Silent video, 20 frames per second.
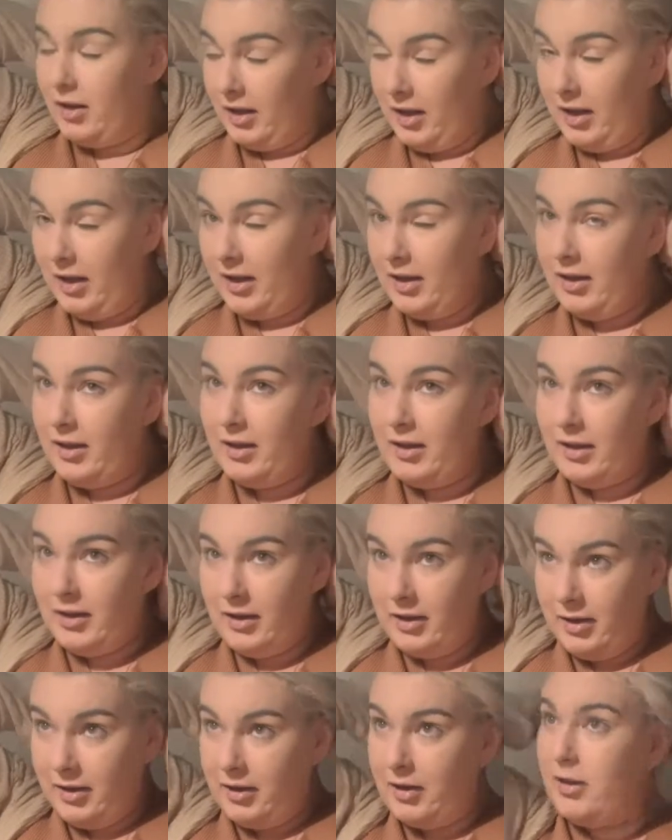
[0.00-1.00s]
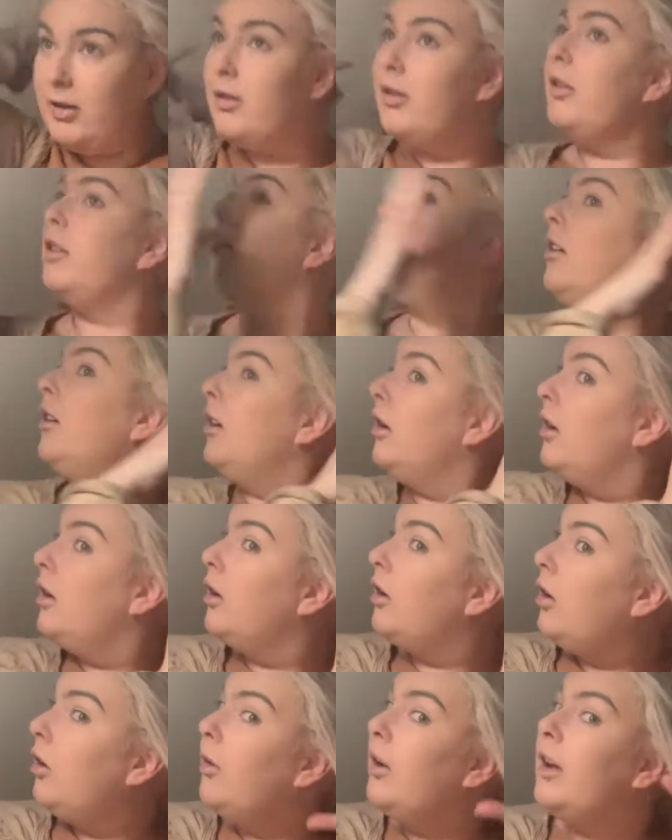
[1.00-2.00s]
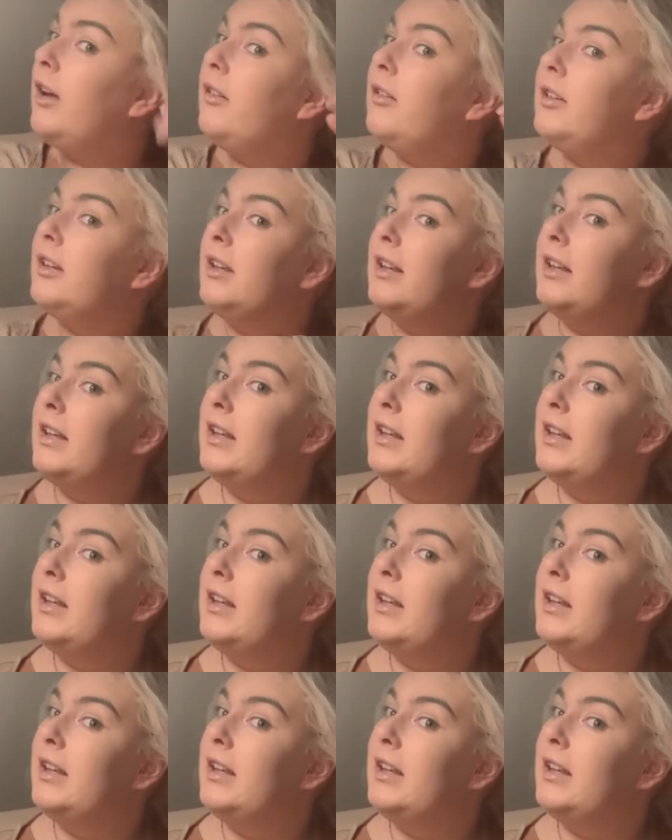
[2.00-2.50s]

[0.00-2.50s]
and going out to